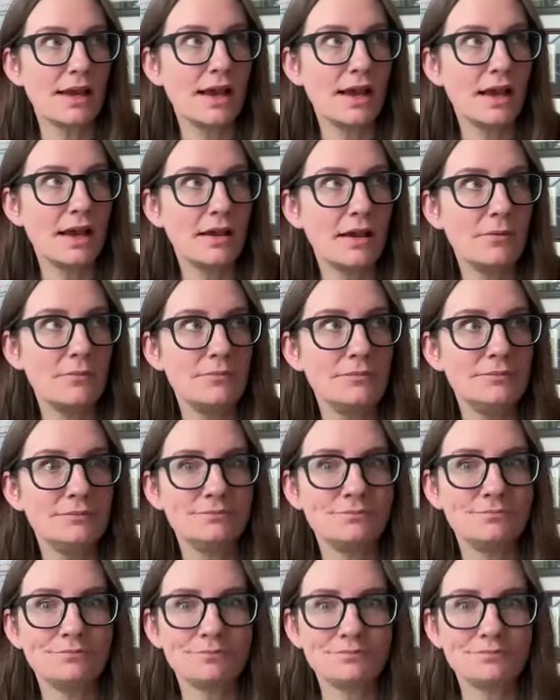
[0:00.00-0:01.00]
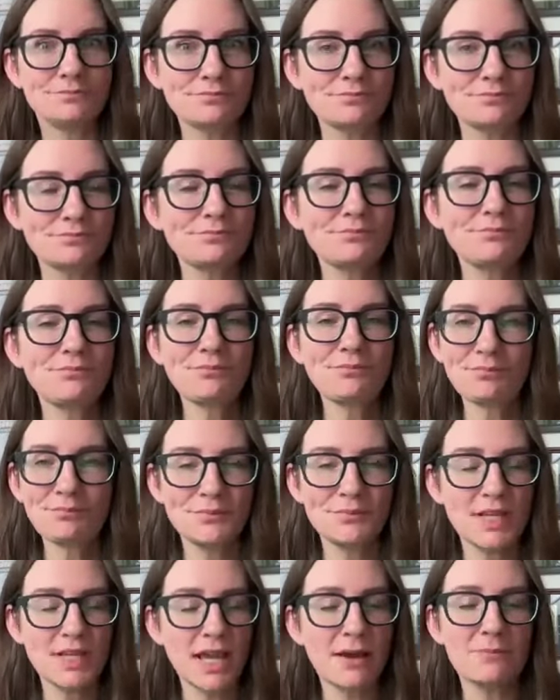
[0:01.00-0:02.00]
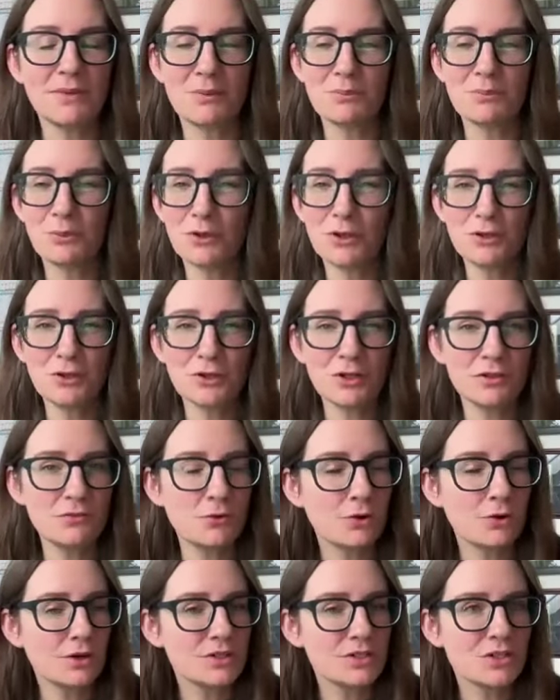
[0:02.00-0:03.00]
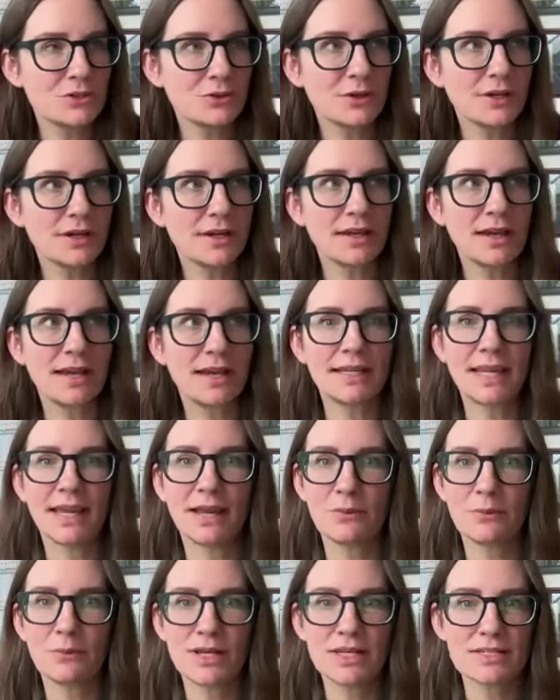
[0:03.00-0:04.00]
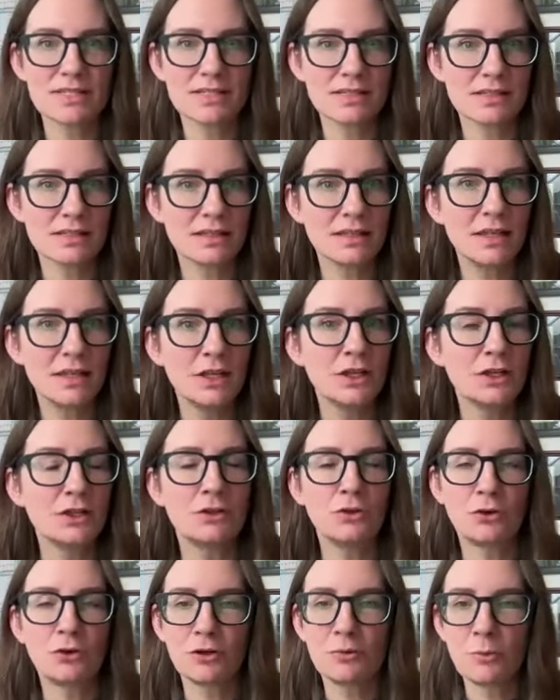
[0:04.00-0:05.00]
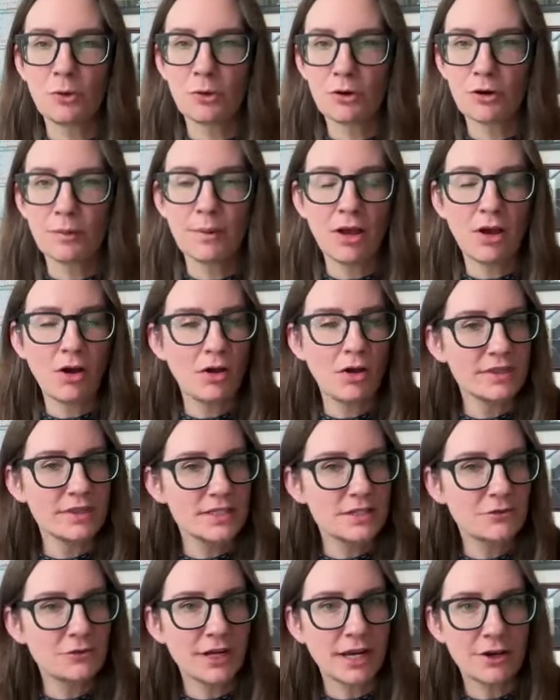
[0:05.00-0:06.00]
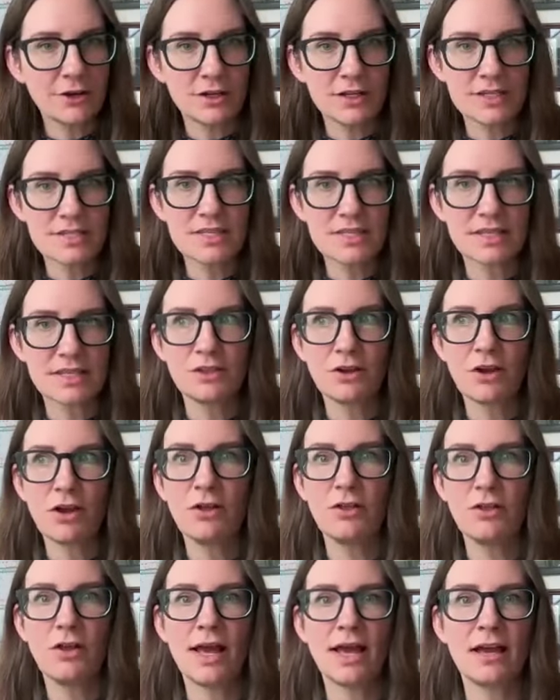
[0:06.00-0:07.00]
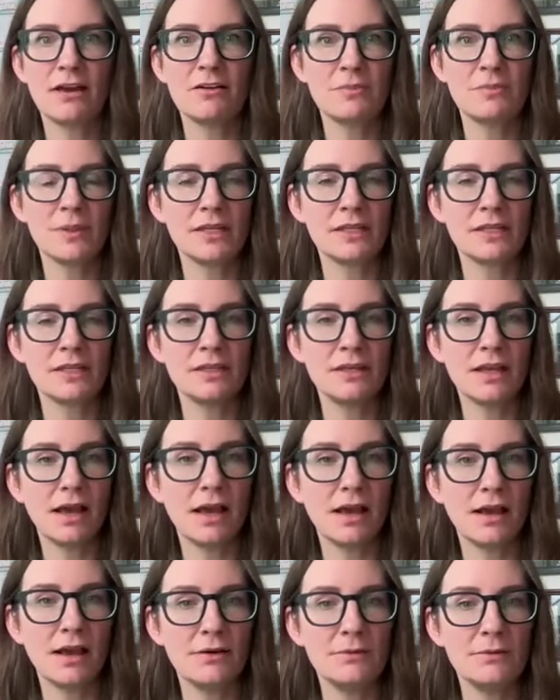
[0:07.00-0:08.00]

Um, yeah, I'm really looking forward to it. I can't wait to learn more about all the different areas that y'all have been